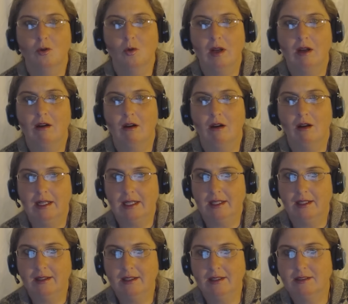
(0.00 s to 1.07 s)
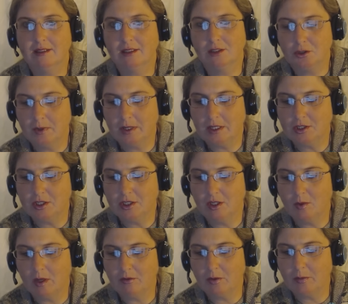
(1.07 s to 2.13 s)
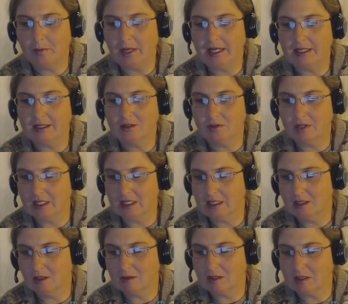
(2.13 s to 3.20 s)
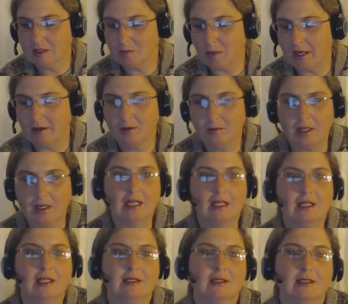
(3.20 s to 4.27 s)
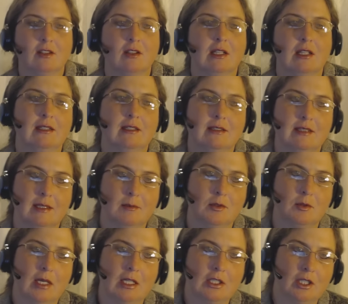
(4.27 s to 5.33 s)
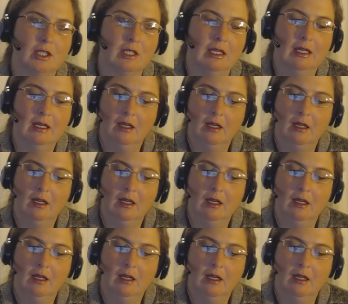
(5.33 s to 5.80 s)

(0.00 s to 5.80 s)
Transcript: going on in this situation where everybody is feeling so inspired, but not necessarily in the same direction.